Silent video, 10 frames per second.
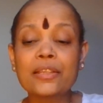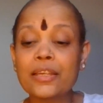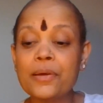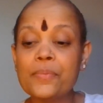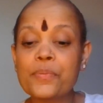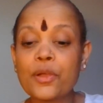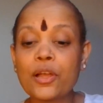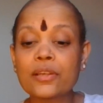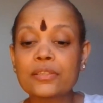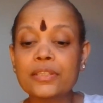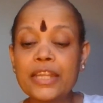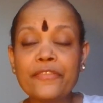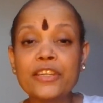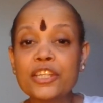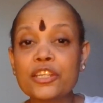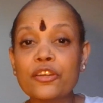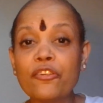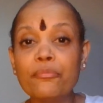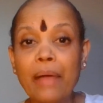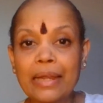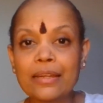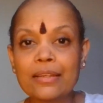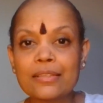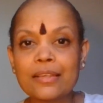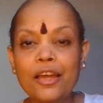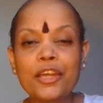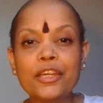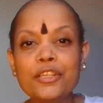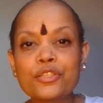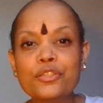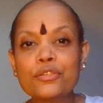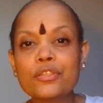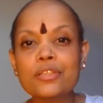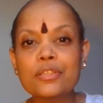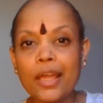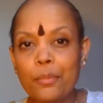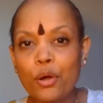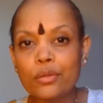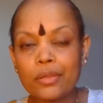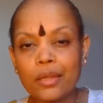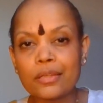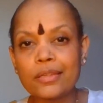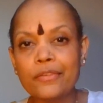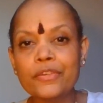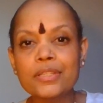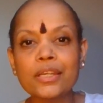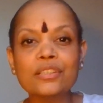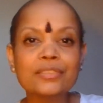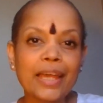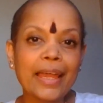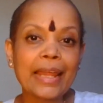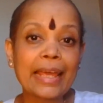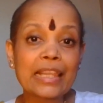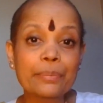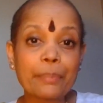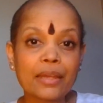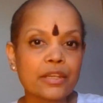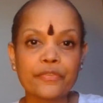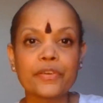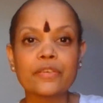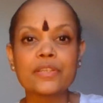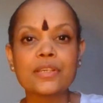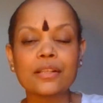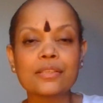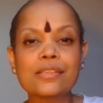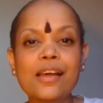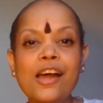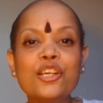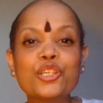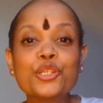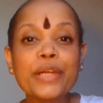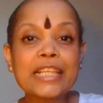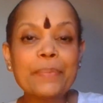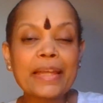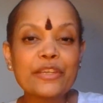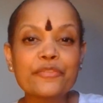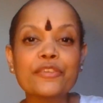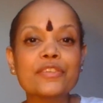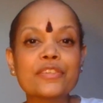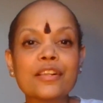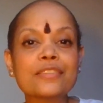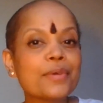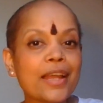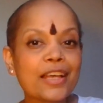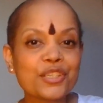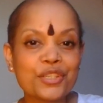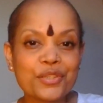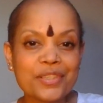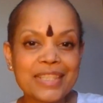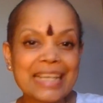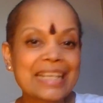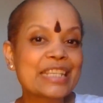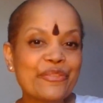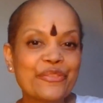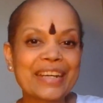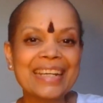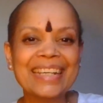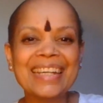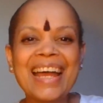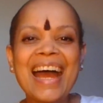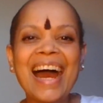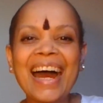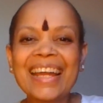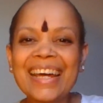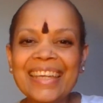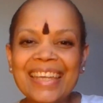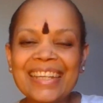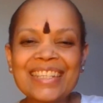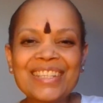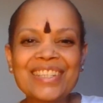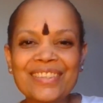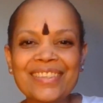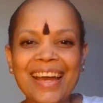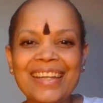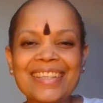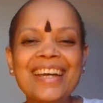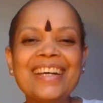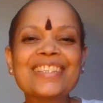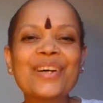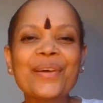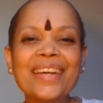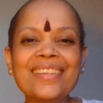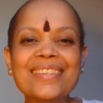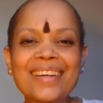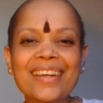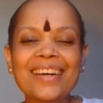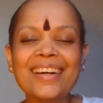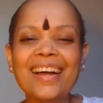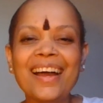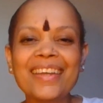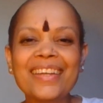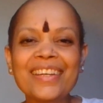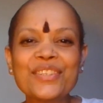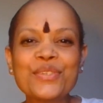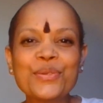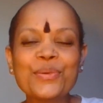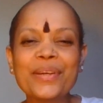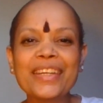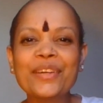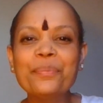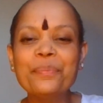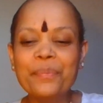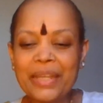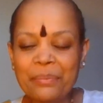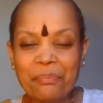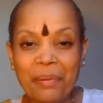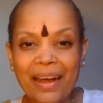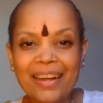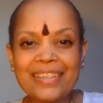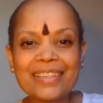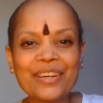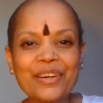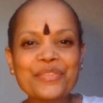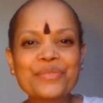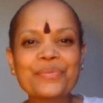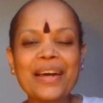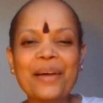the definition of madness is to do the same old things every single day and expect different results. So to expect different results, one has to do things differently. And I get to do that. So in the Sangha, I get to, you know, being part of,